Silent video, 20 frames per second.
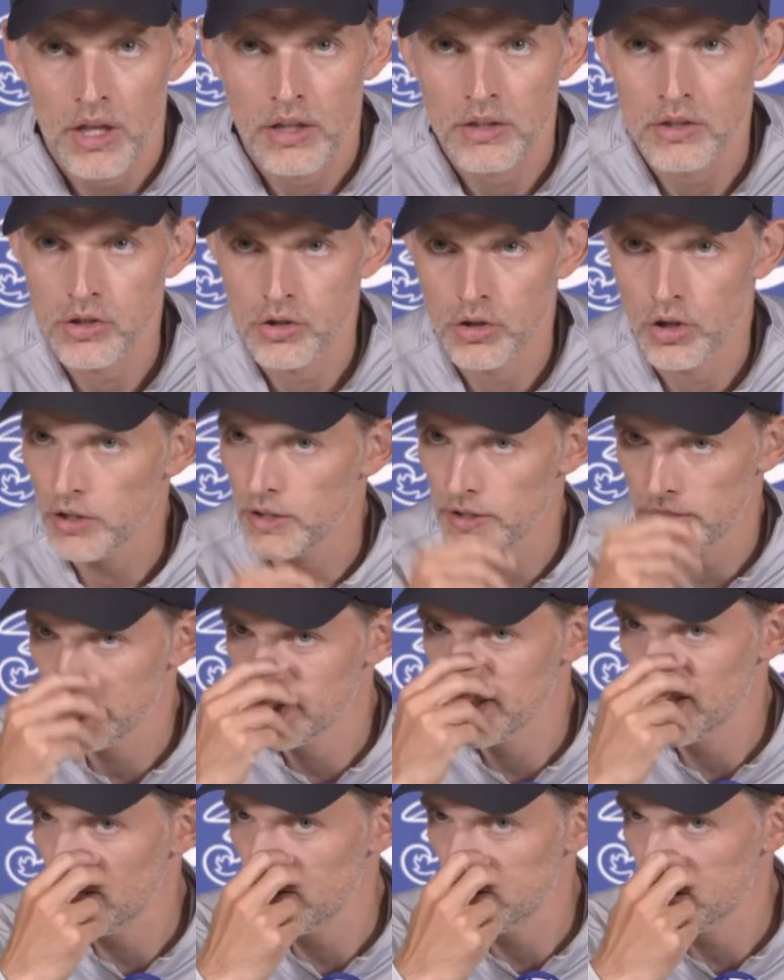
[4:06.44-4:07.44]
It's not a
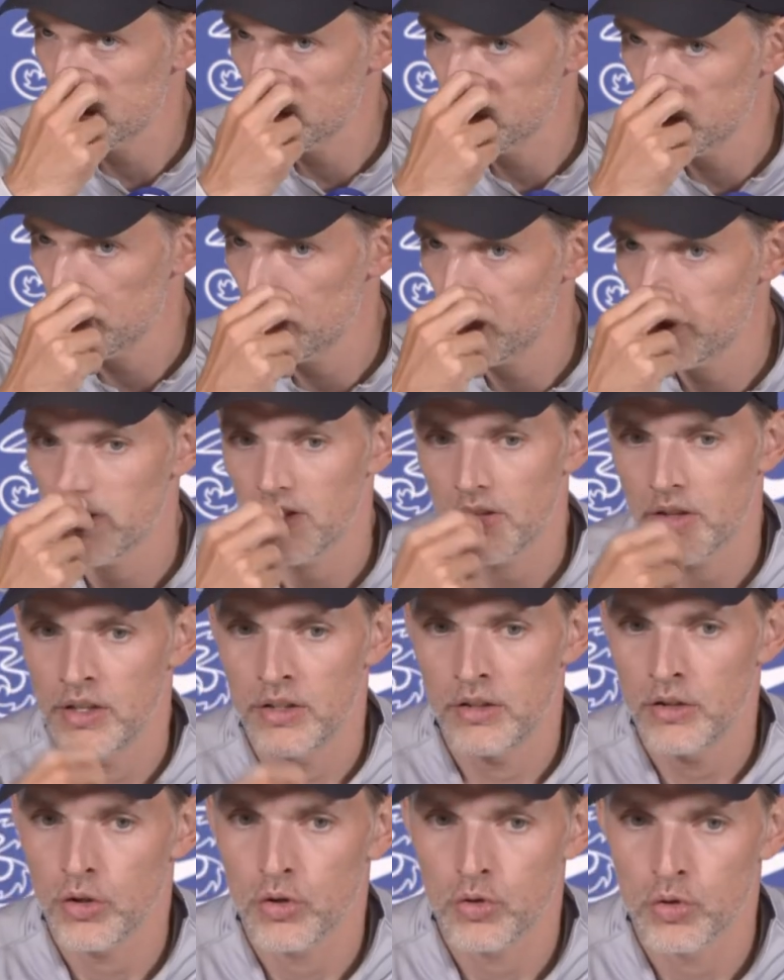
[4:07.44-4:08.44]
discussion
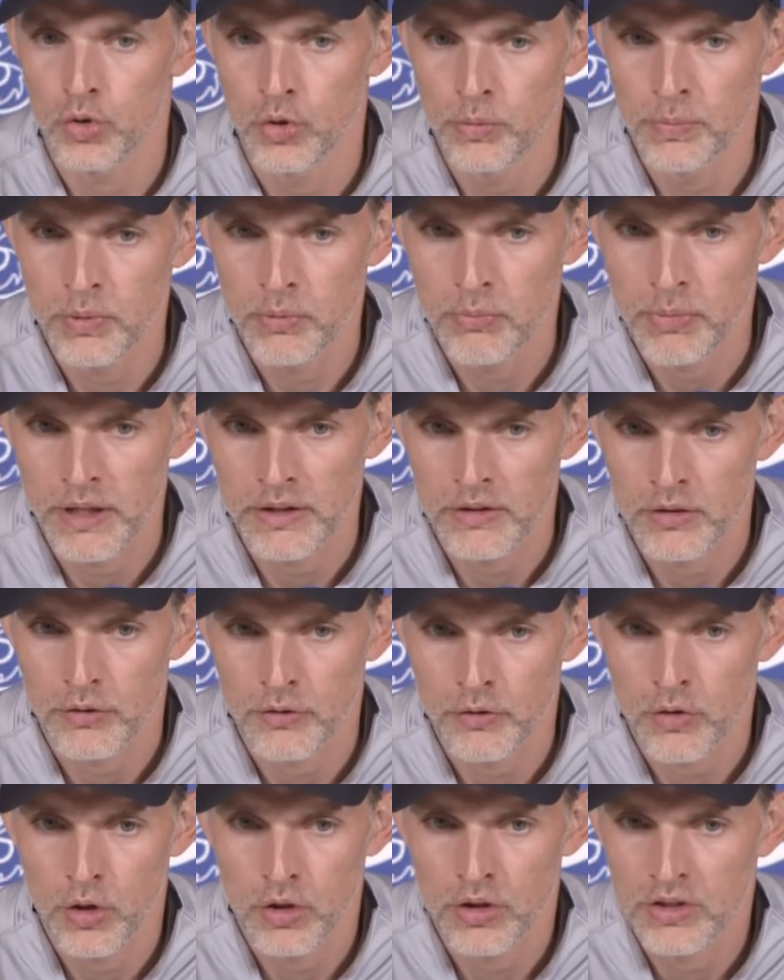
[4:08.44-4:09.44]
within the group, but
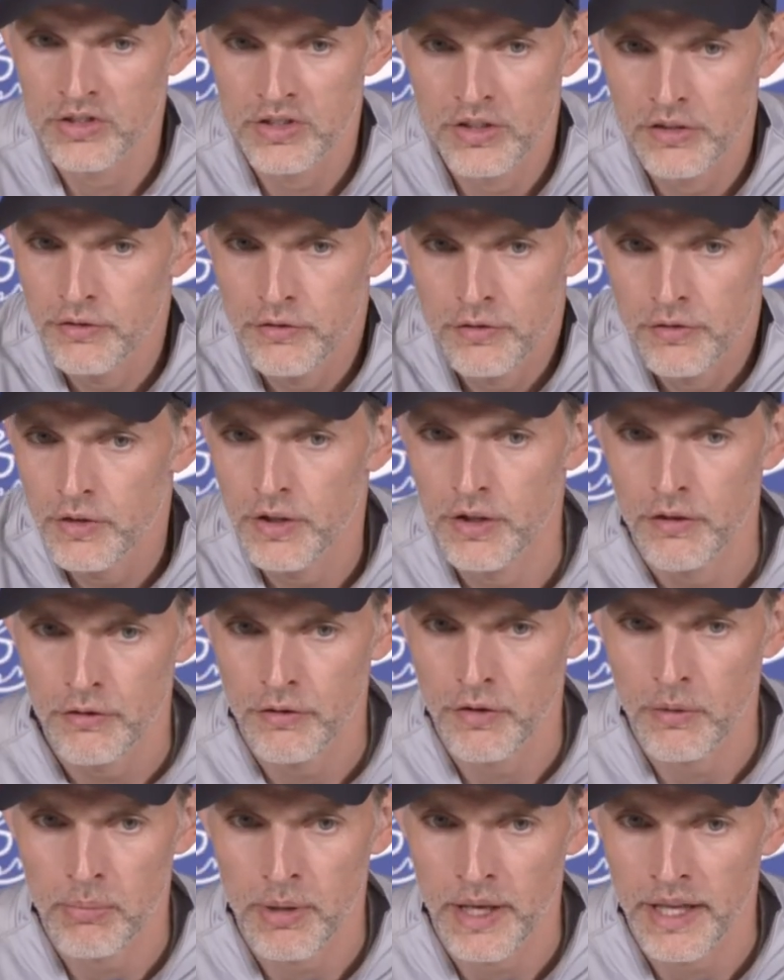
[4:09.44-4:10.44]
of course
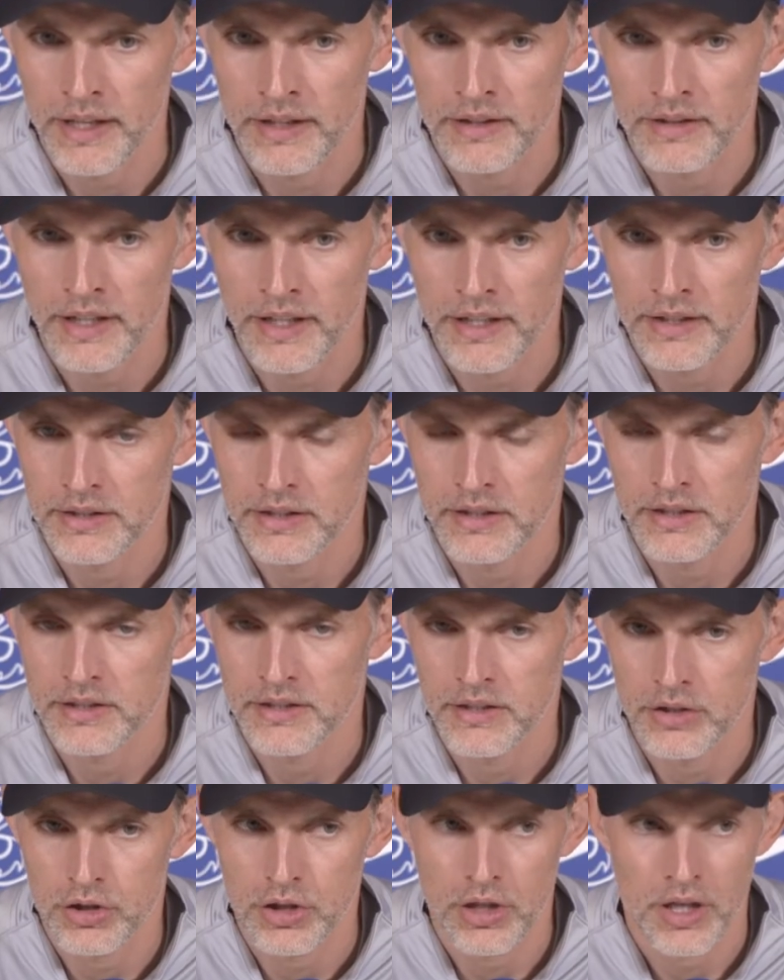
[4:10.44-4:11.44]
if a player takes a
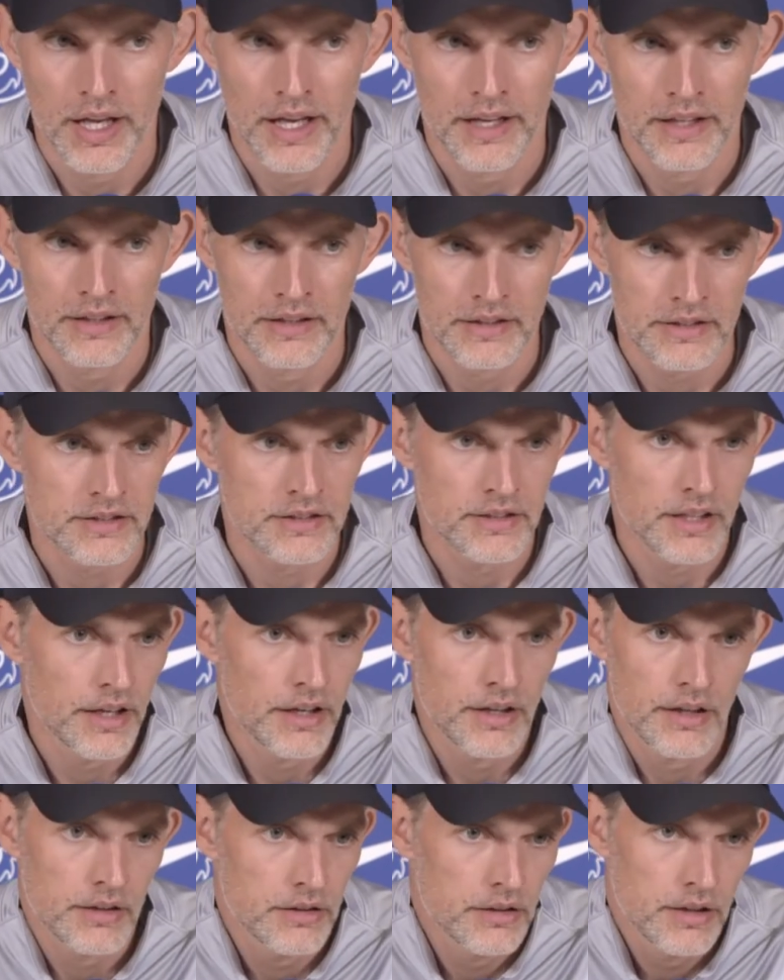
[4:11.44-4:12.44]
decision like this,
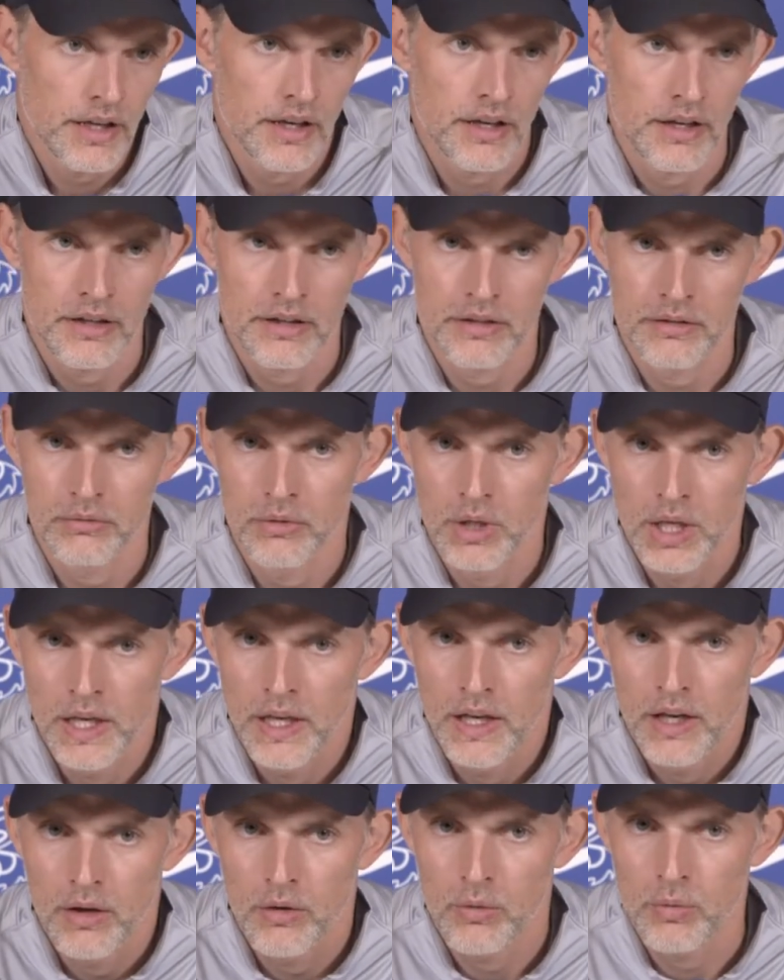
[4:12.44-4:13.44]

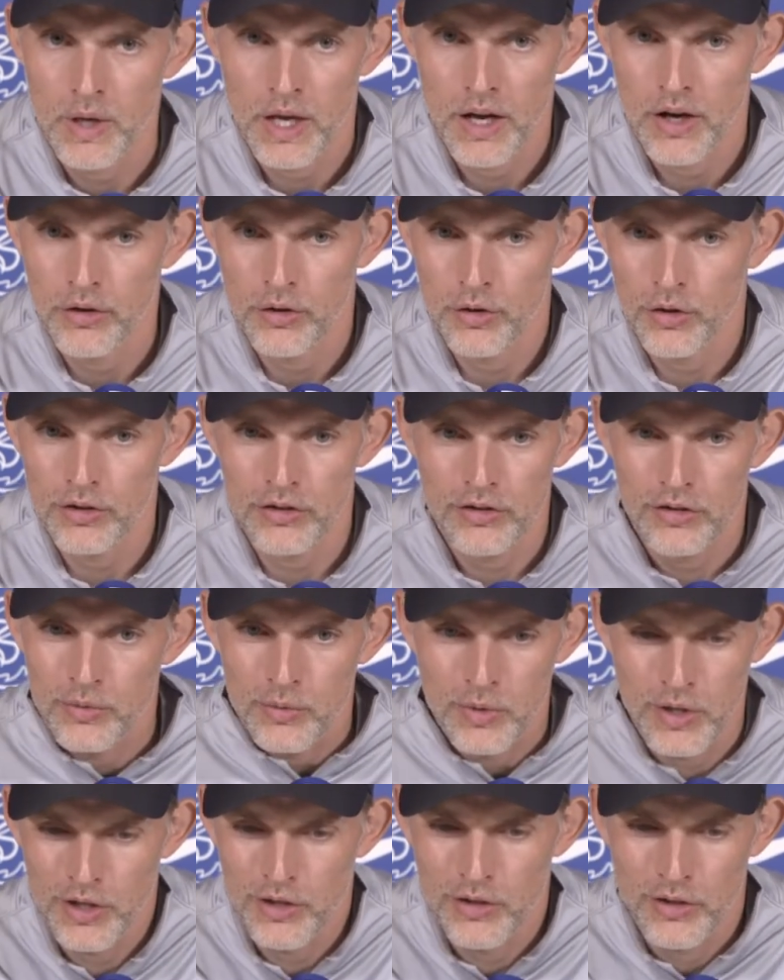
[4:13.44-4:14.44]
we are not
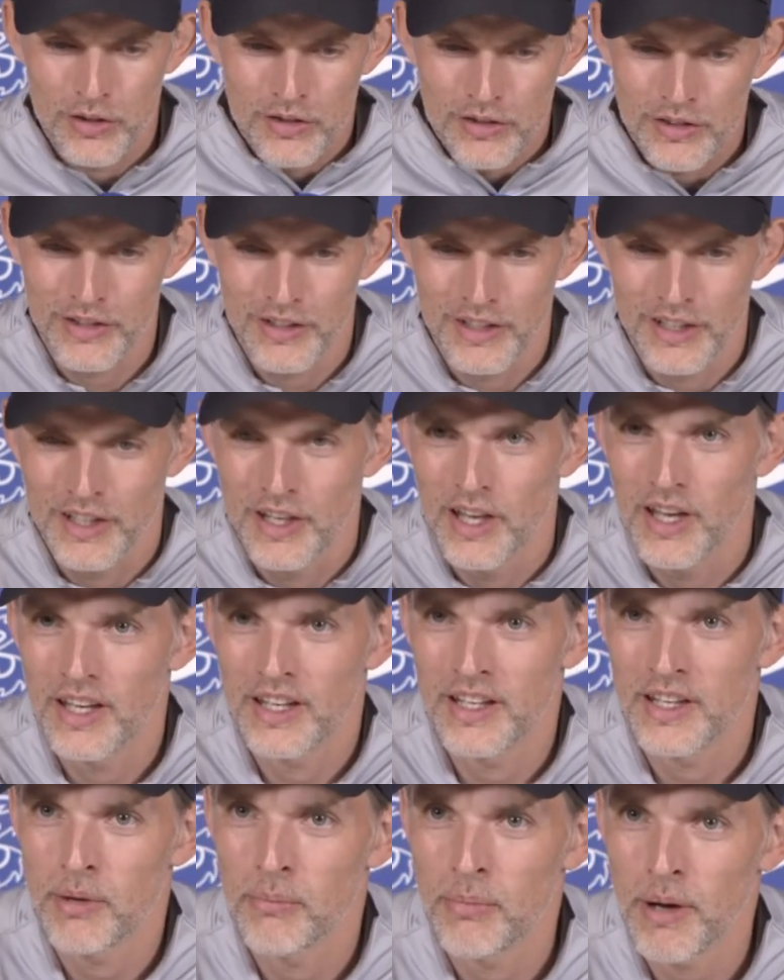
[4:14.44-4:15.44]

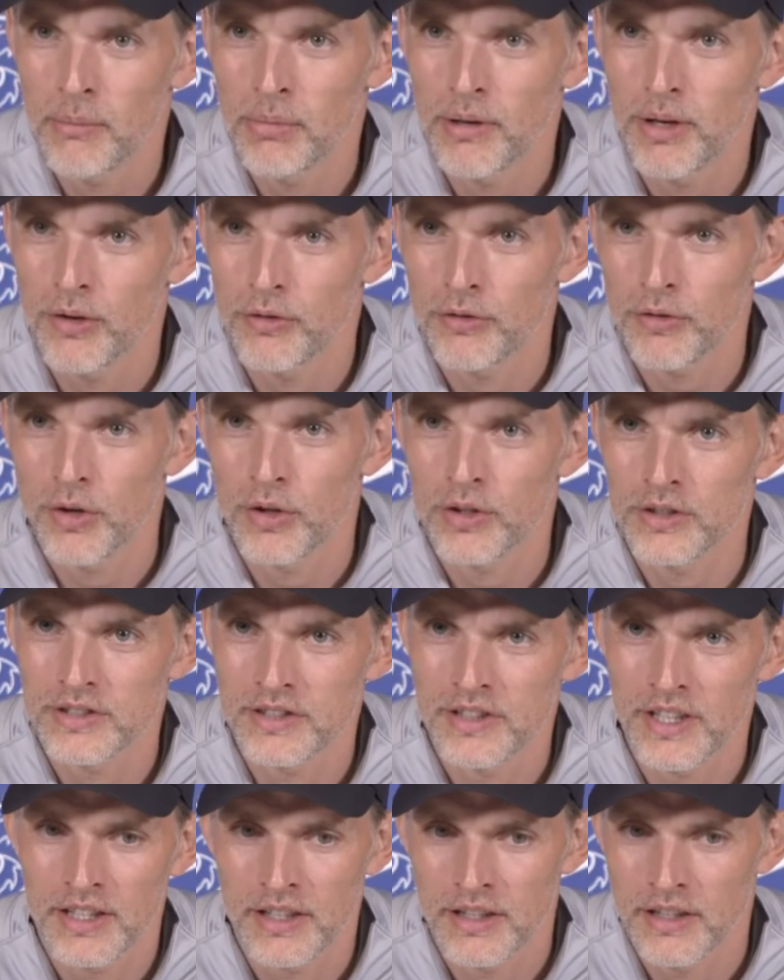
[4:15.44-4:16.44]
in a bubble, of course,
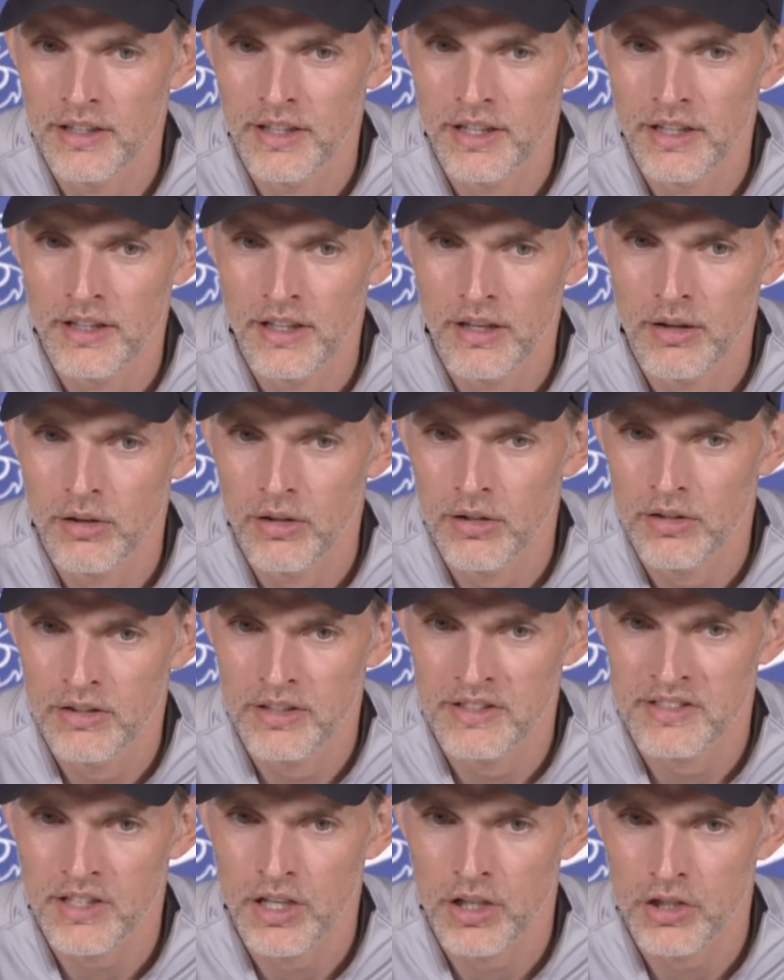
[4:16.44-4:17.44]
then the
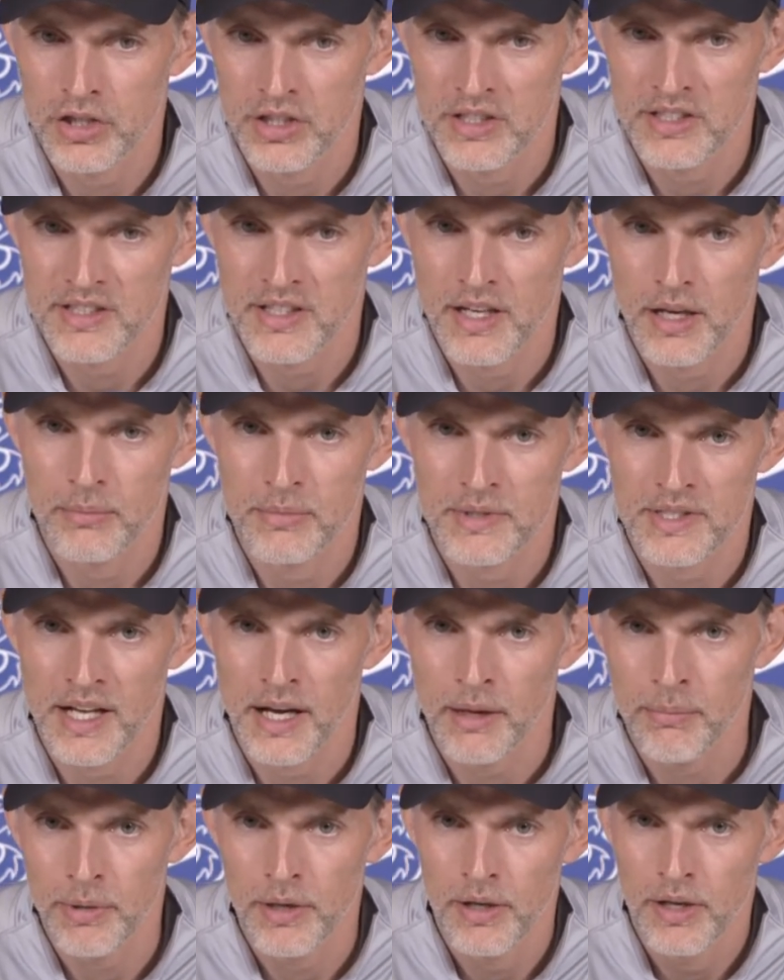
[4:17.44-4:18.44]
discussions comes
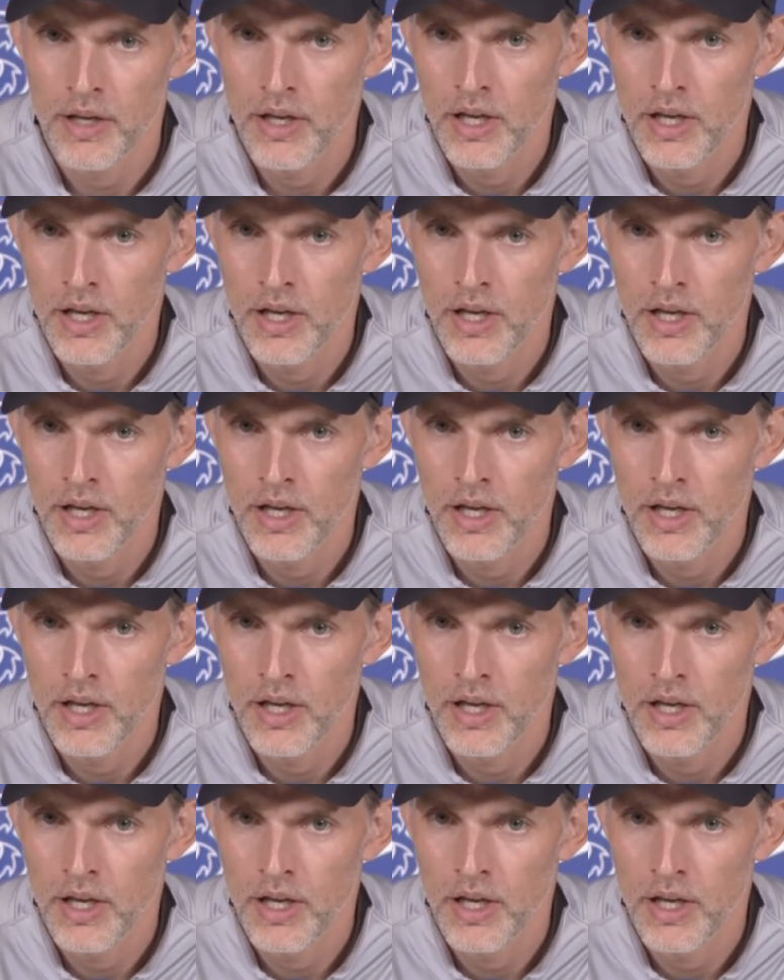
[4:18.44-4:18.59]
up.